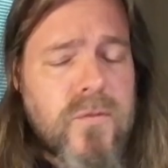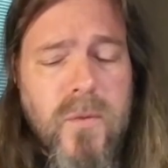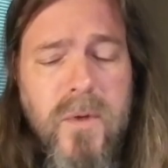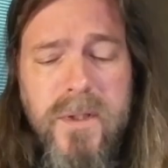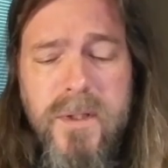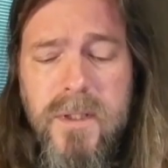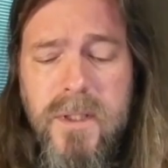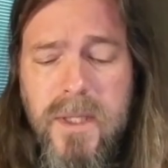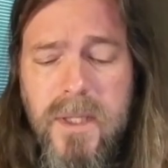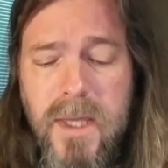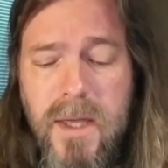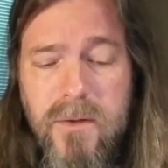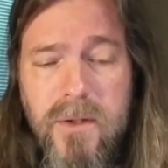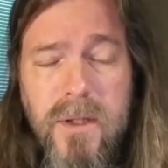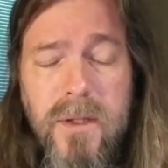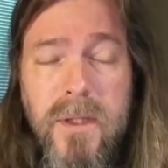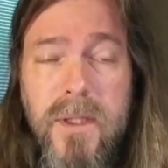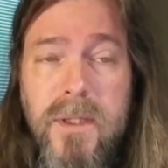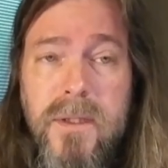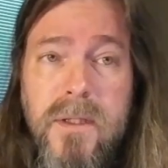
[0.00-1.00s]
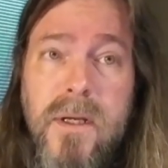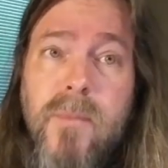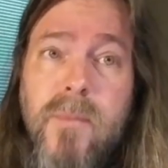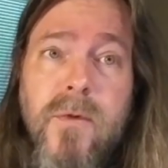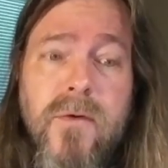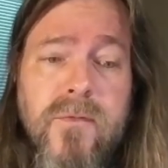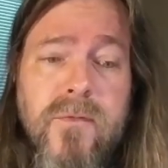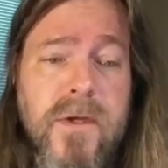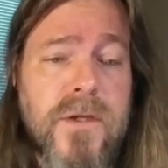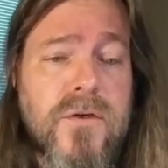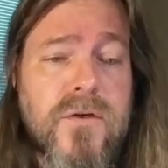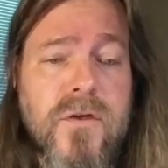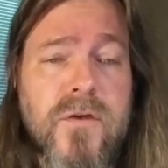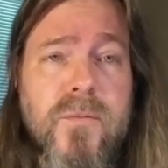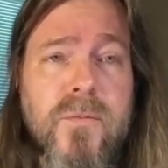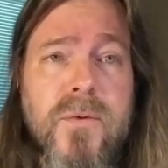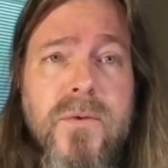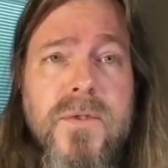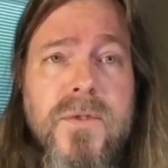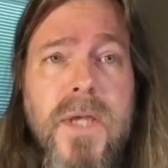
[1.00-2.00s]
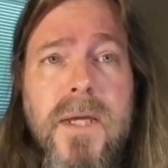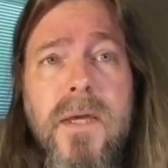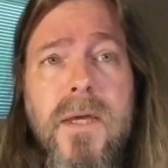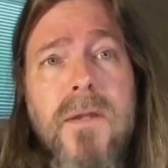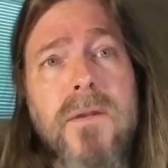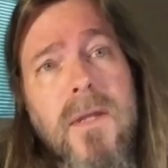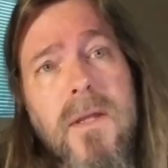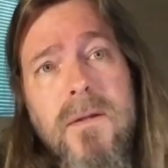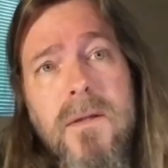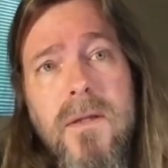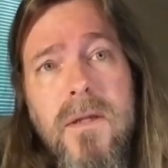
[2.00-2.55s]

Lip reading: one to calculate the number of inches per second